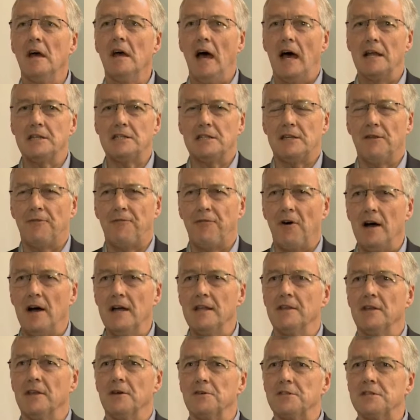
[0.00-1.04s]
and to
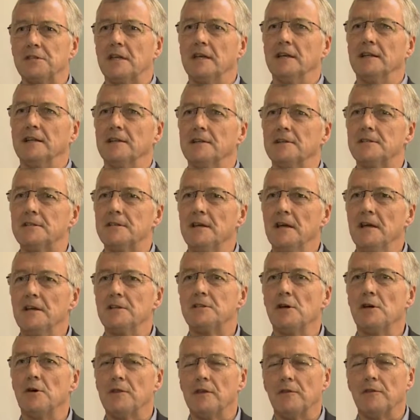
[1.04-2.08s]
define those skills
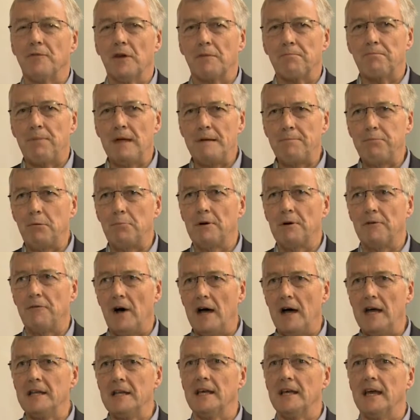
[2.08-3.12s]
so that people
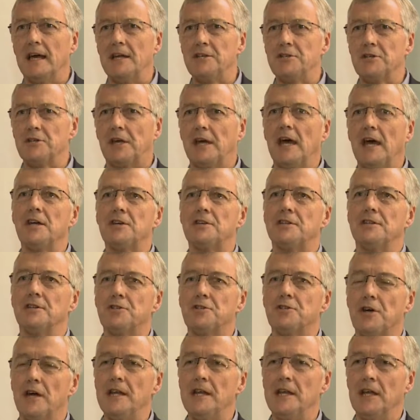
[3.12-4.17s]
providing education and
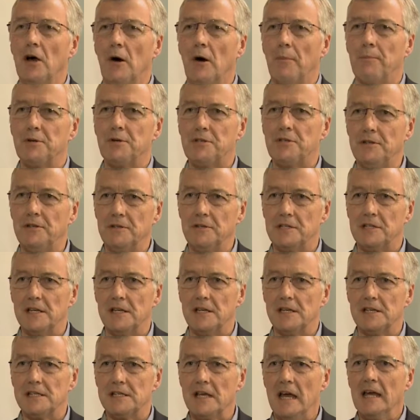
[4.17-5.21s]
training
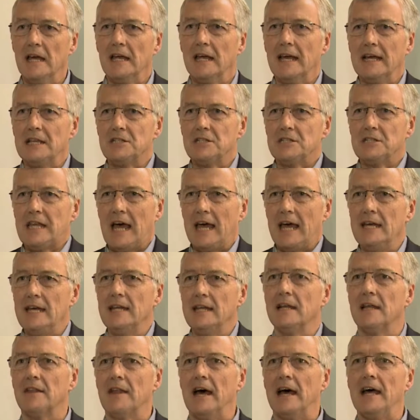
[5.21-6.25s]
opportunities can
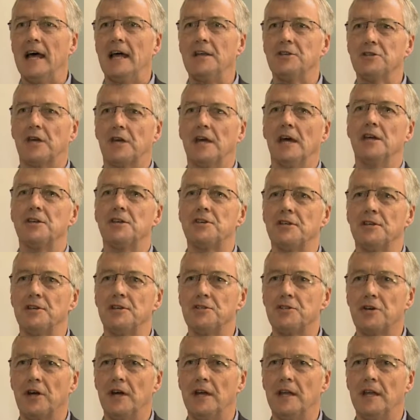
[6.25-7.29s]
tailor that education and
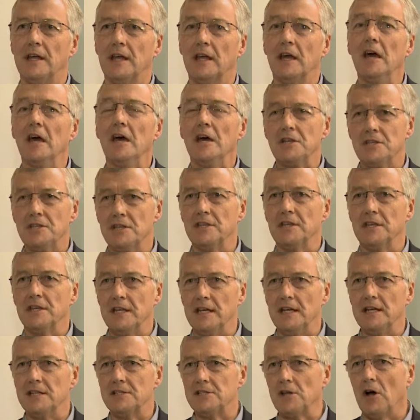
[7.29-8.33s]
training to the
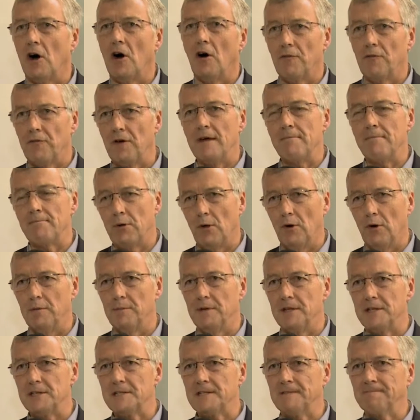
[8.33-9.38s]
needs of
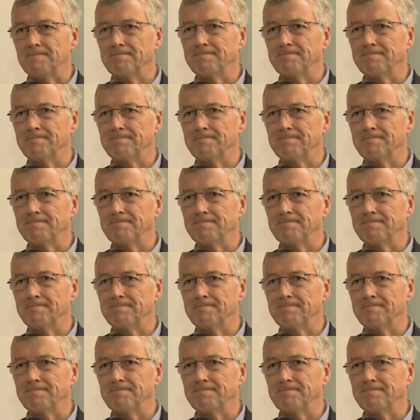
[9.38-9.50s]
employment.